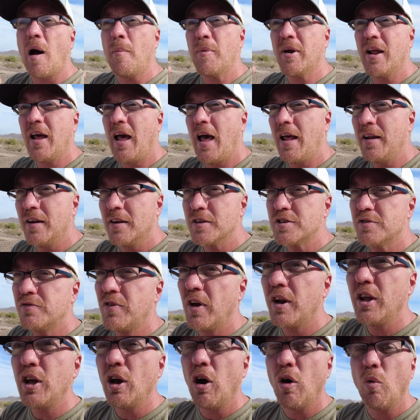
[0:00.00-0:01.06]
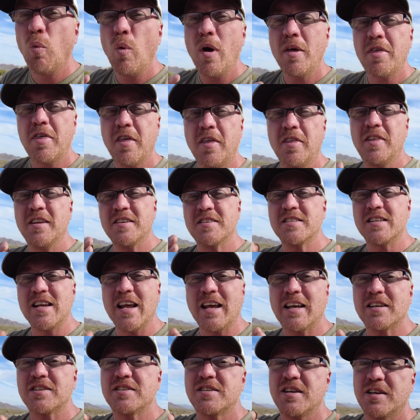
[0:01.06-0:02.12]
I'm gonna end this video with this
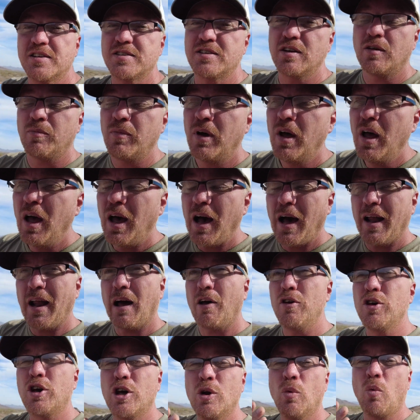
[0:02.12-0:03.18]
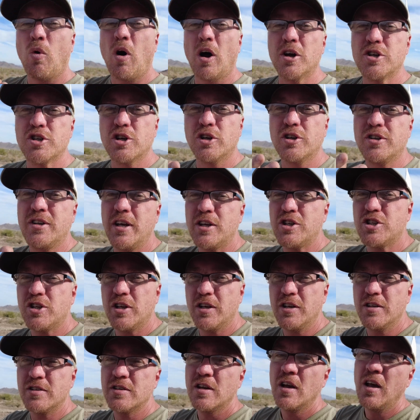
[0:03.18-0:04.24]
sink system on how you can wash your
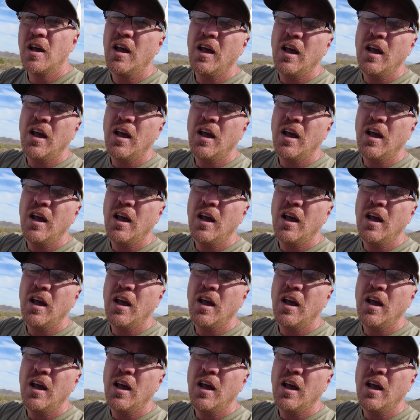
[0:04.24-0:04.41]
dishes